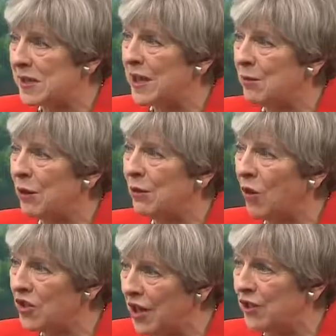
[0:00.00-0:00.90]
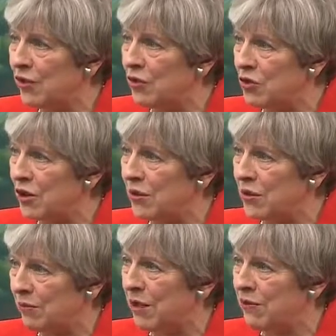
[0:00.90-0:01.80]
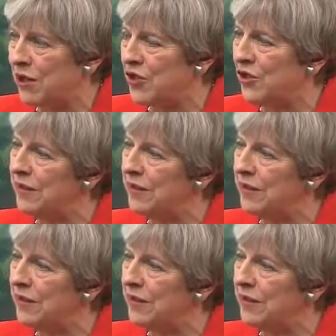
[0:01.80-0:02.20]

Labour want uncontrolled migration.